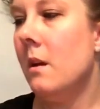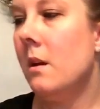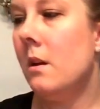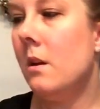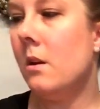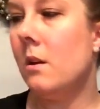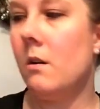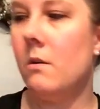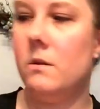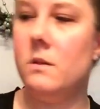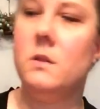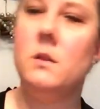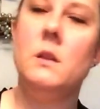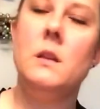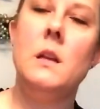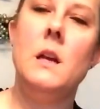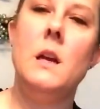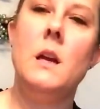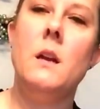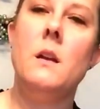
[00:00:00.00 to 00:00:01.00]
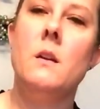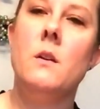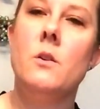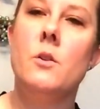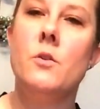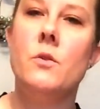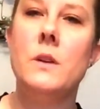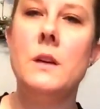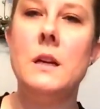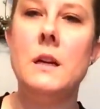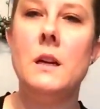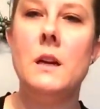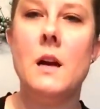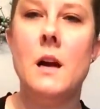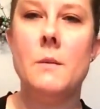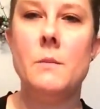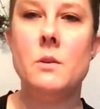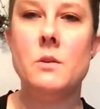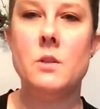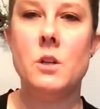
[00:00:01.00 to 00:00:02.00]
You're going to need green.
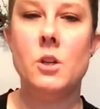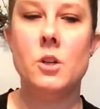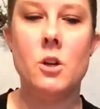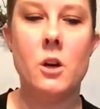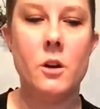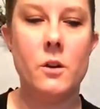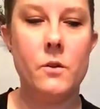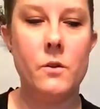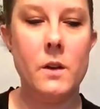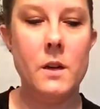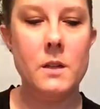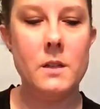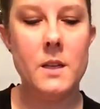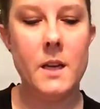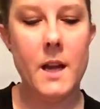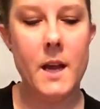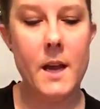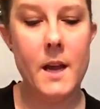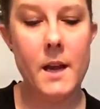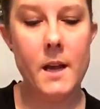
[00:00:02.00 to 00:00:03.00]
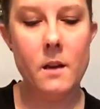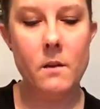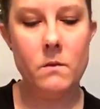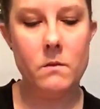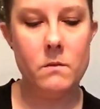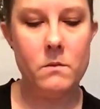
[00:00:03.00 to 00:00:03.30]
I'm using dark green today.